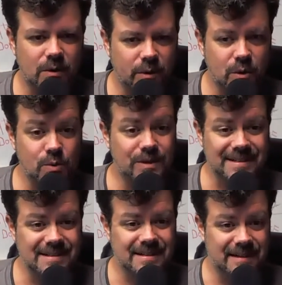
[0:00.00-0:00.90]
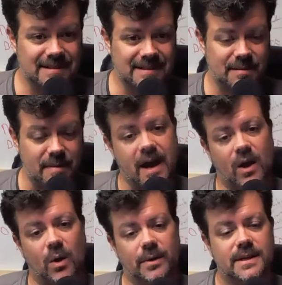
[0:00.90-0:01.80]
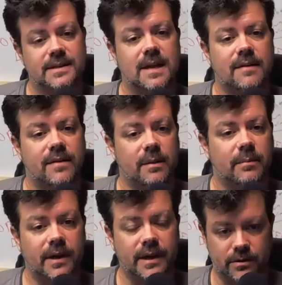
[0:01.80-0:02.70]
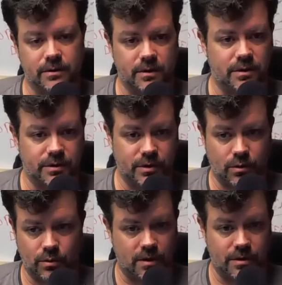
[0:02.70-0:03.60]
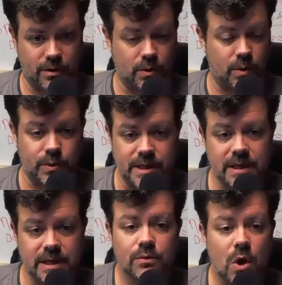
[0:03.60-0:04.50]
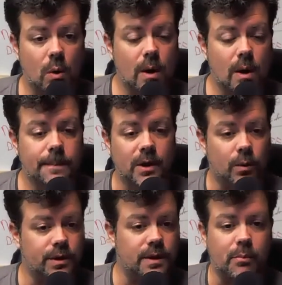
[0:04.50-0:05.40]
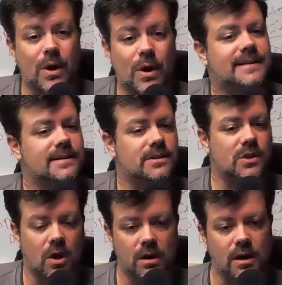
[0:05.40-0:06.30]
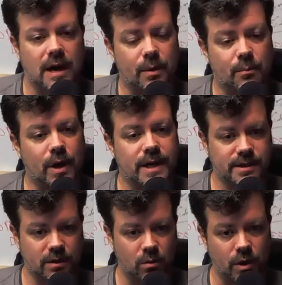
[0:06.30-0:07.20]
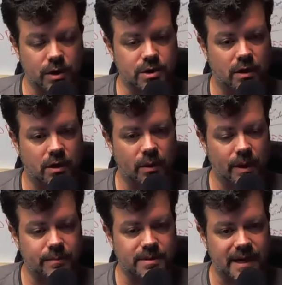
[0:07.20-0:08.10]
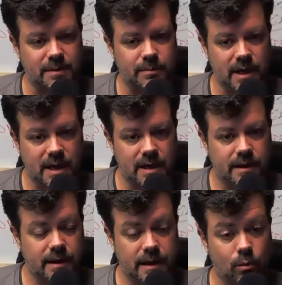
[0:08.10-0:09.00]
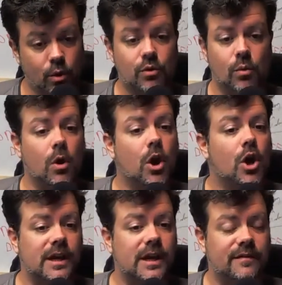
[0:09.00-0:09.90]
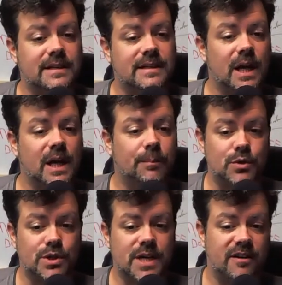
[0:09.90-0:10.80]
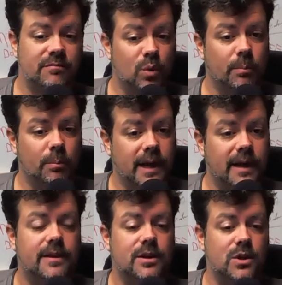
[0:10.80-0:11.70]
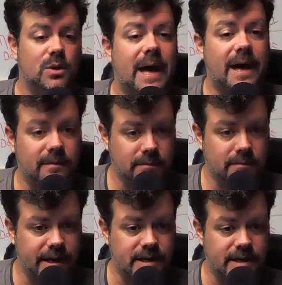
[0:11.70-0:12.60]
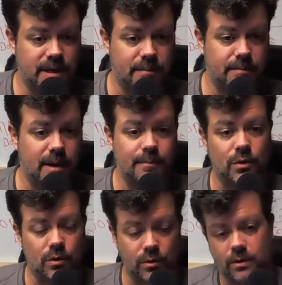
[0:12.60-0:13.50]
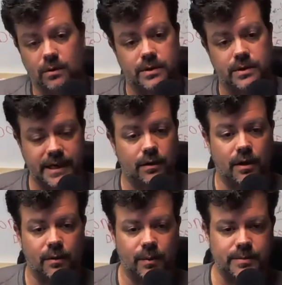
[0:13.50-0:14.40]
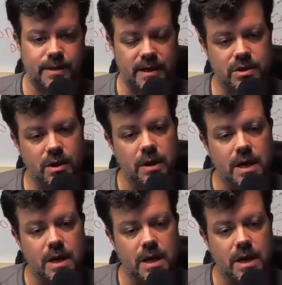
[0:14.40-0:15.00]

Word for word: who doesn't need some help saving money on their groceries? I don't know, you know, what the prices are or how the pricing works on the website, but it wouldn't work if it didn't help you save more money than you pay, right, to be a member or to get onto the website. So